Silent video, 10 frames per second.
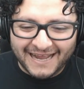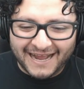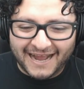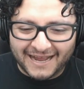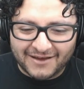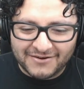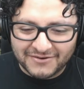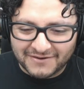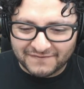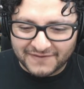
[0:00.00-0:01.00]
how do you
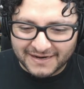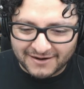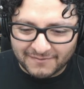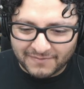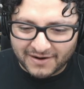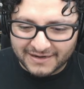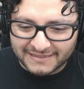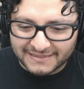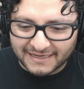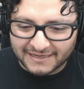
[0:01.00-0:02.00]
configure
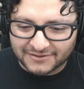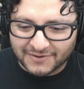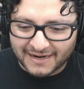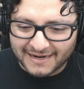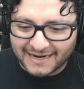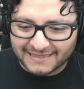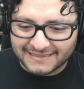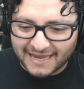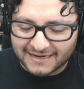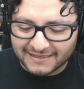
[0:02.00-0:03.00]
Varnish to recognize
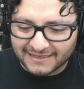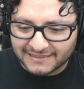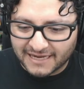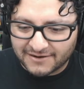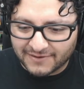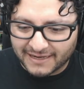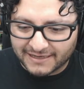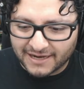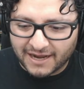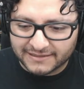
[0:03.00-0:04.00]
statically
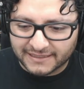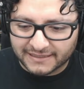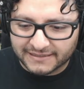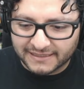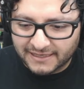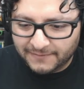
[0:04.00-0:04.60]
generated content?